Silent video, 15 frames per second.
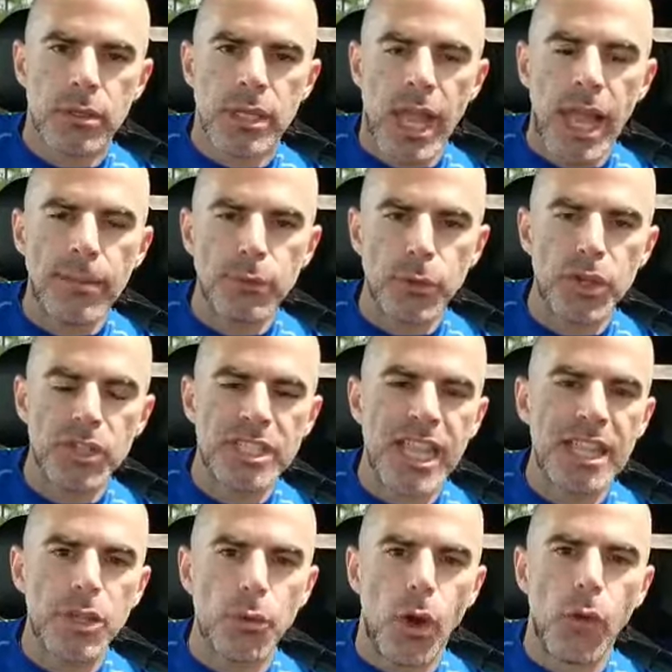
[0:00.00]
times where you
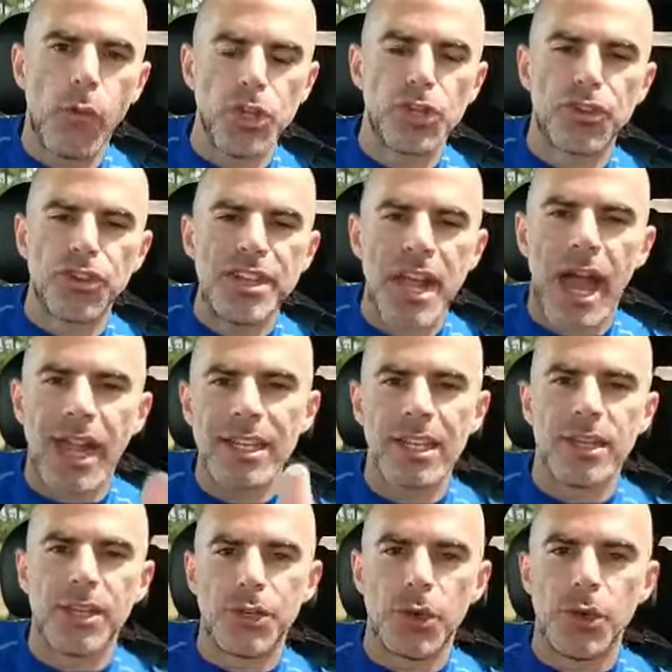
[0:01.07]
say what you're not
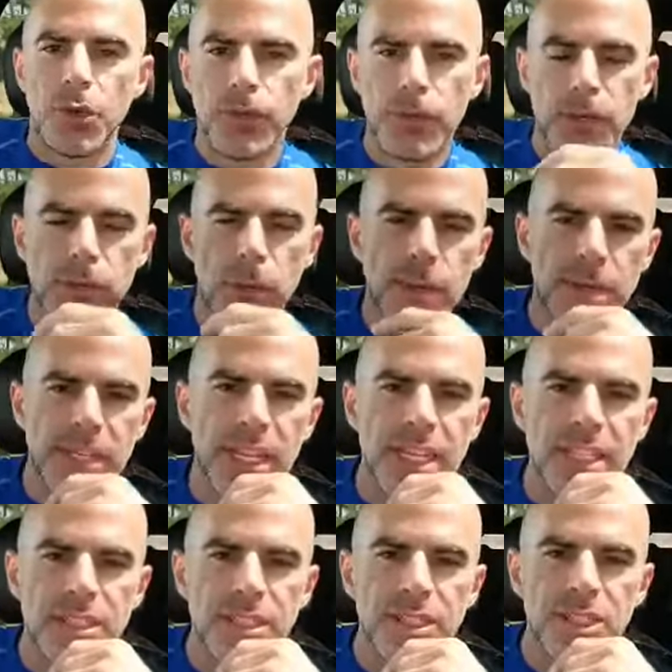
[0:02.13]
going to do for twenty-one
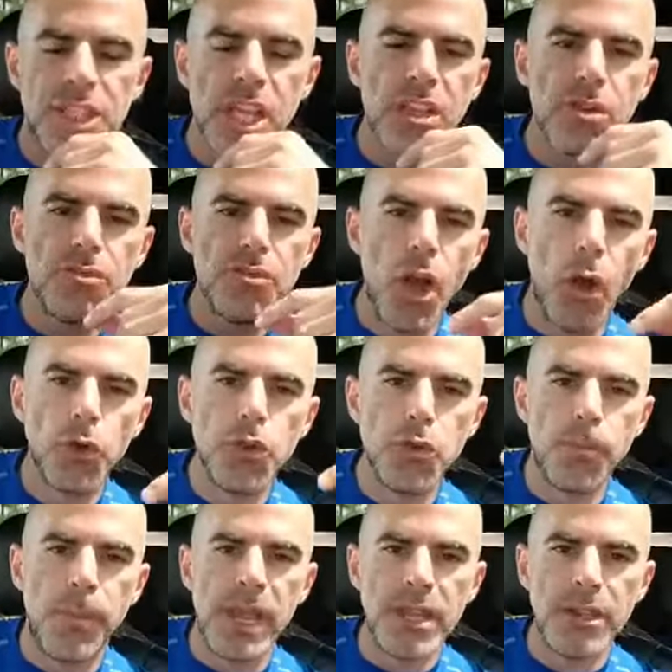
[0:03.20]
days. Shit, you know
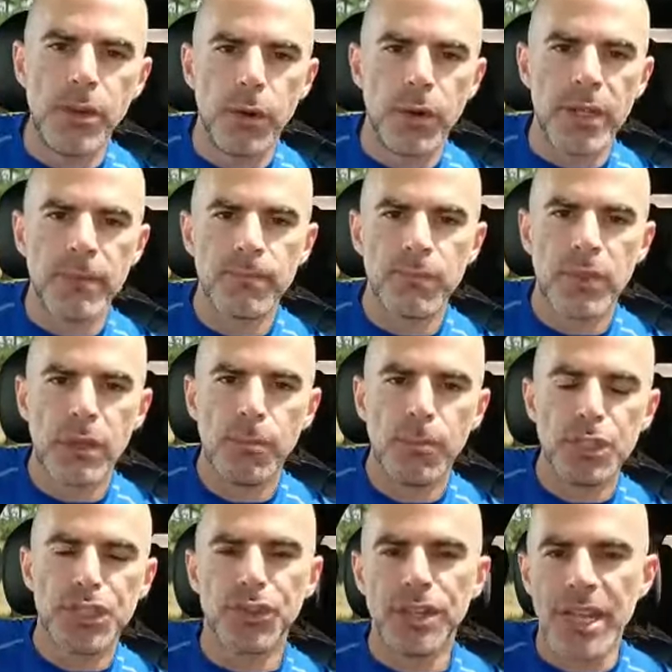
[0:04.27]
you've been doing,
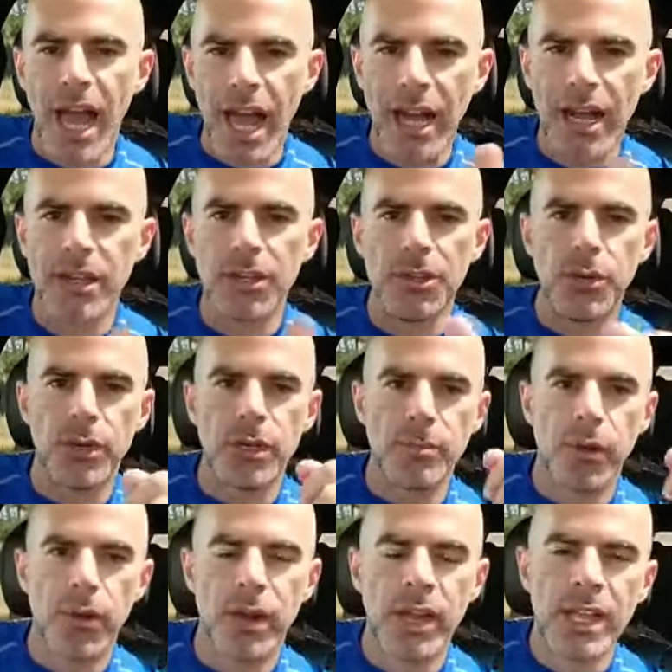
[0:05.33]
but you're not going to do
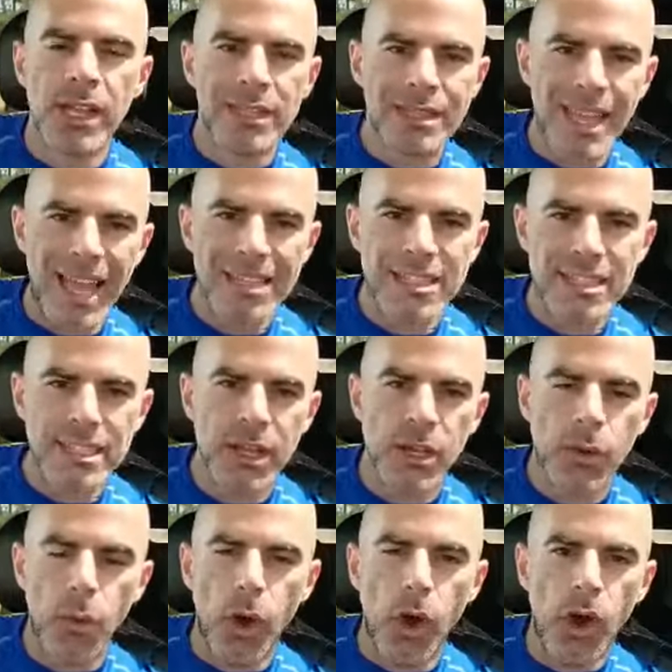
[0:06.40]
anymore. That's
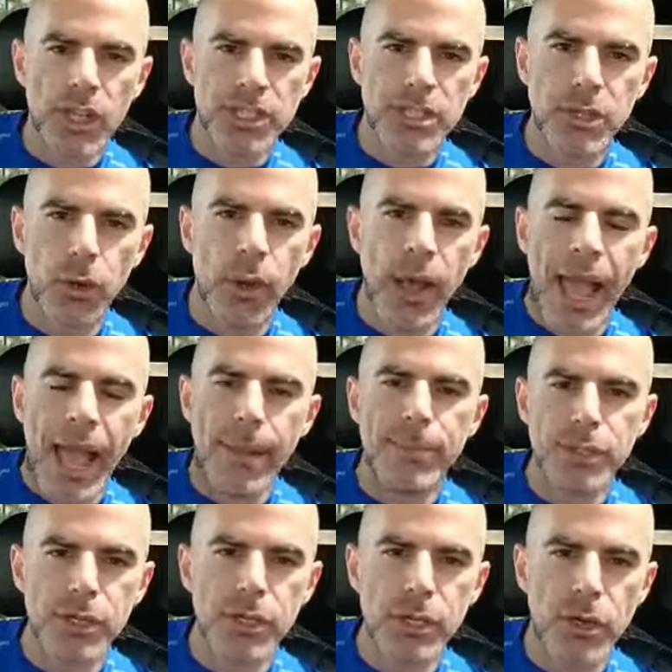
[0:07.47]
also
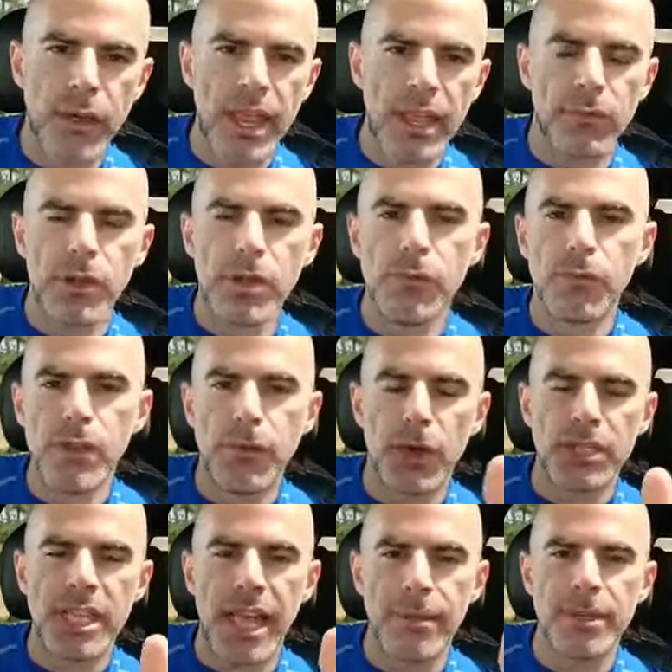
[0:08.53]
habits you need to create, re
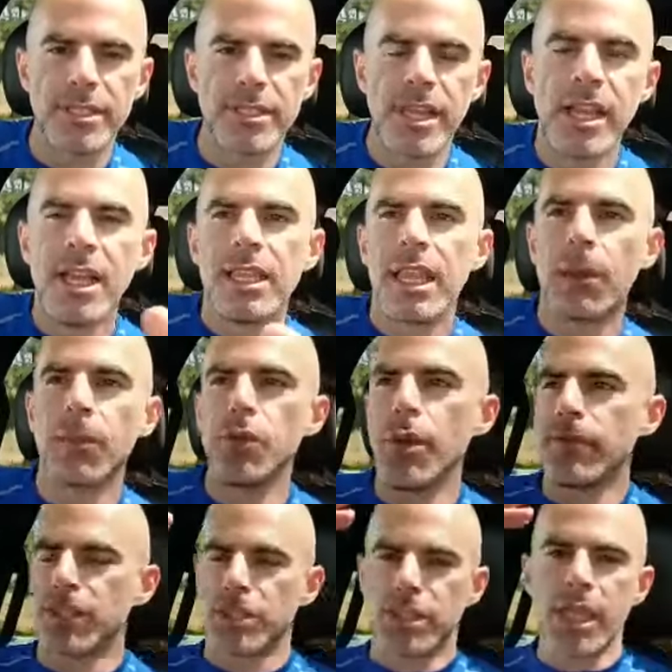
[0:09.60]
reverse habits. Like when you
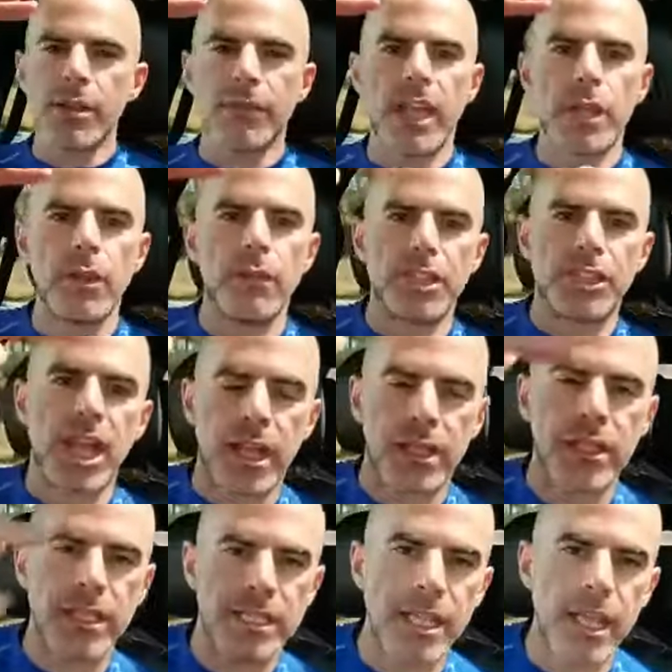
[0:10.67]
have a, think of like you have a
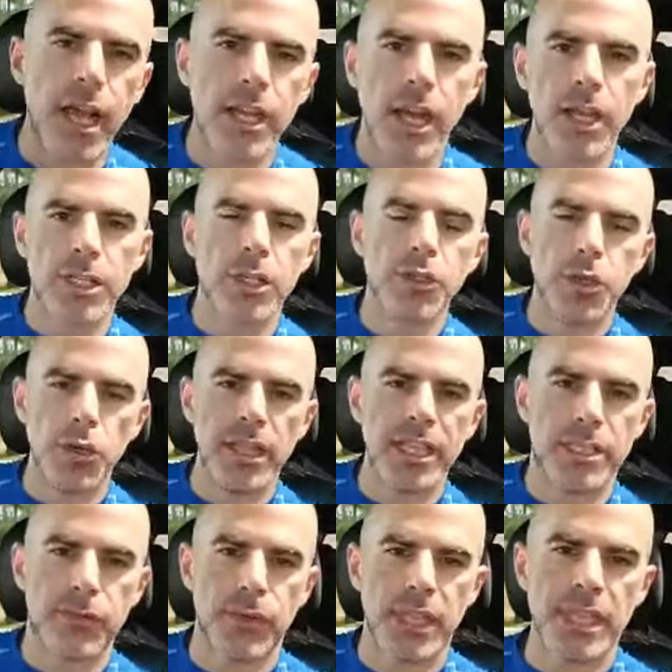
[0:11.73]
checklist, a, a to-do
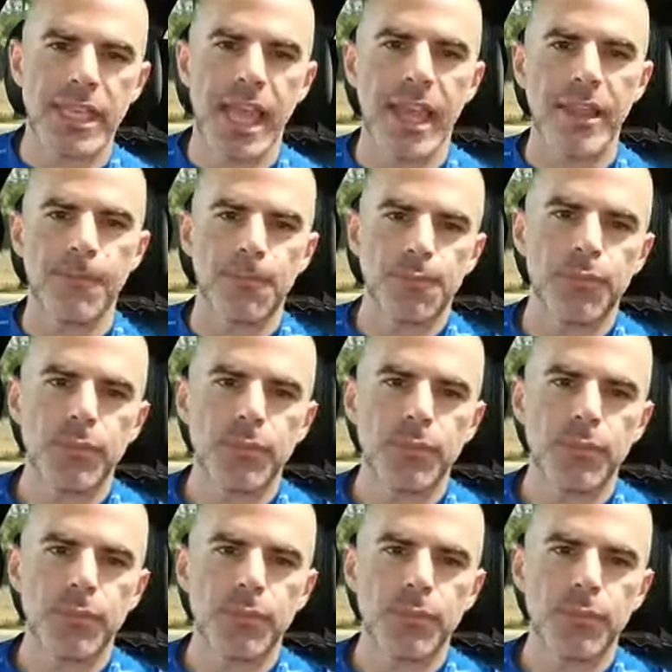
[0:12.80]
list for the day.